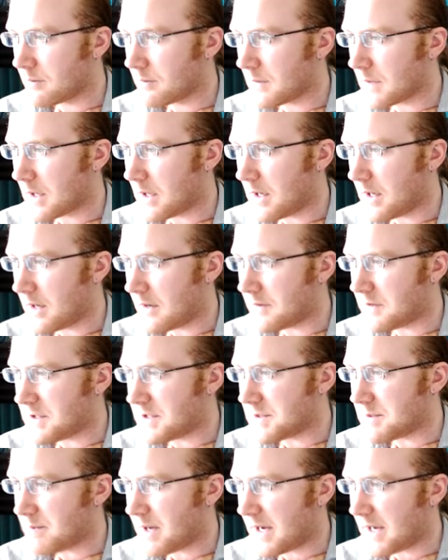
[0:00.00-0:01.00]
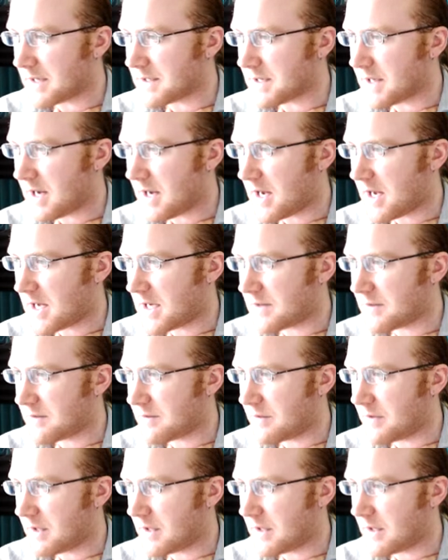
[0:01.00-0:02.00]
If he just backs off,
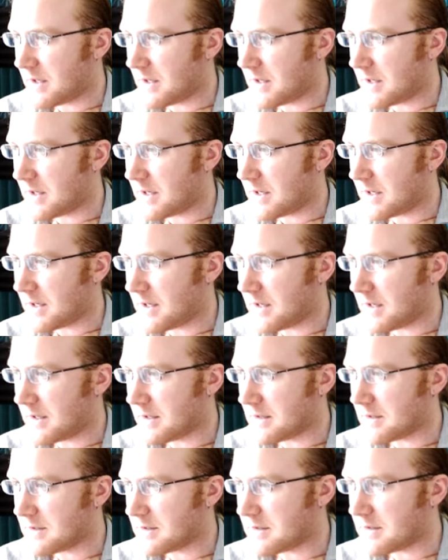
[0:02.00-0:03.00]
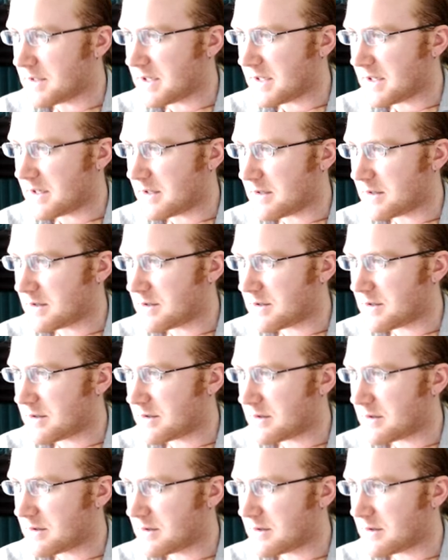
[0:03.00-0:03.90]
then I attach.